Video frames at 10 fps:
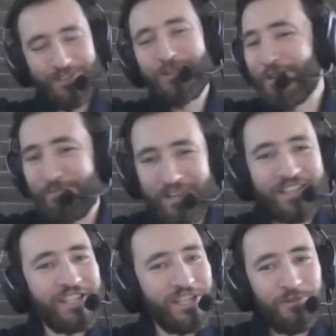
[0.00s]
You could
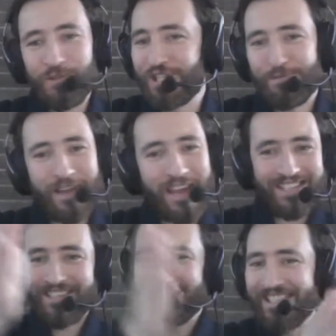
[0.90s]
build a huge
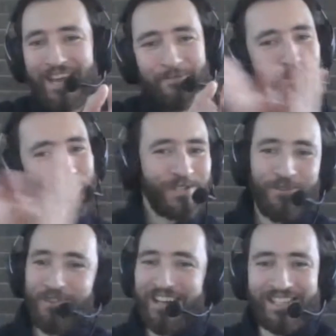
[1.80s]
space and say
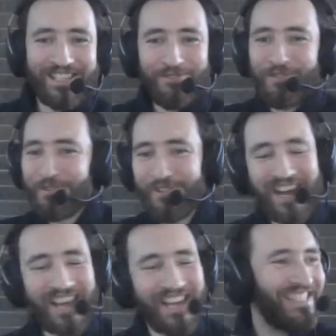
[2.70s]
persona is to the
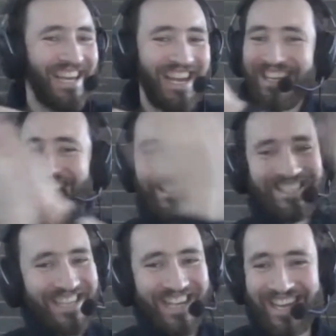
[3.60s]
right
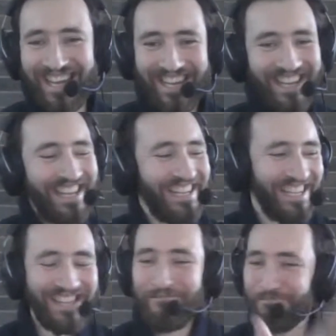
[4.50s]
and
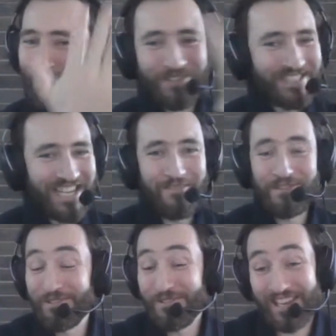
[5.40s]

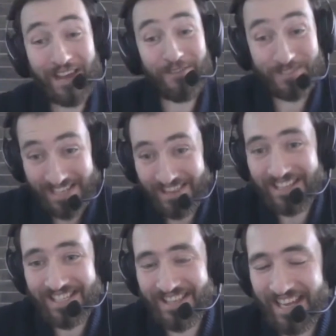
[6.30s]
prototyping to the left.
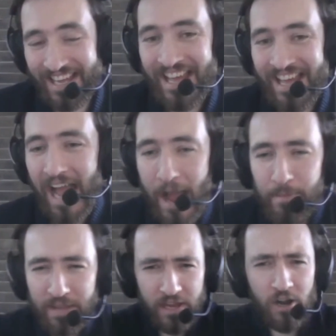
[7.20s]
That's the.
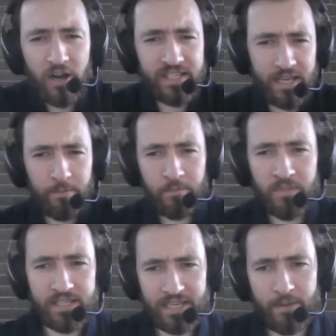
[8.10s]
I mean, there are
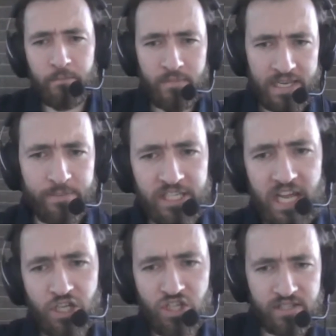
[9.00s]
some
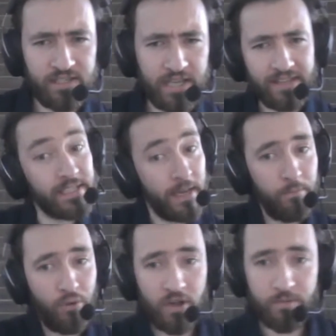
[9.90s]
limitations at
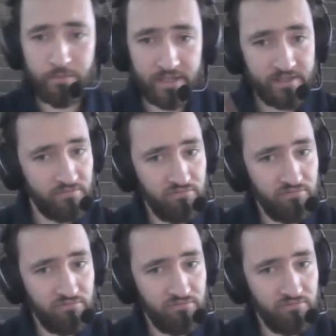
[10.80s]
some point, but